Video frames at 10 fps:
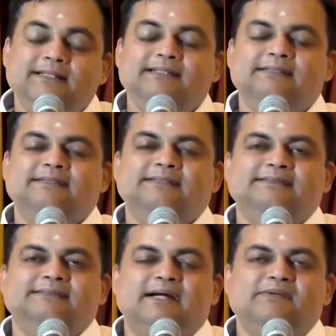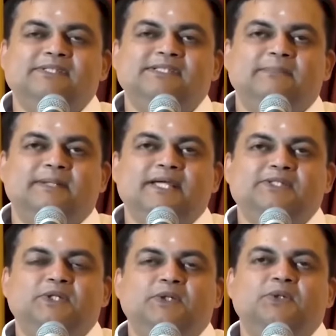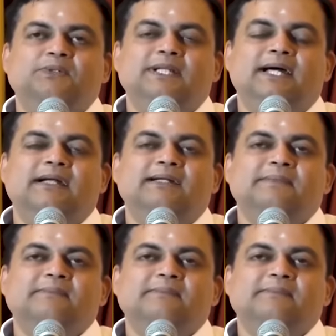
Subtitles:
then I was surprised to know that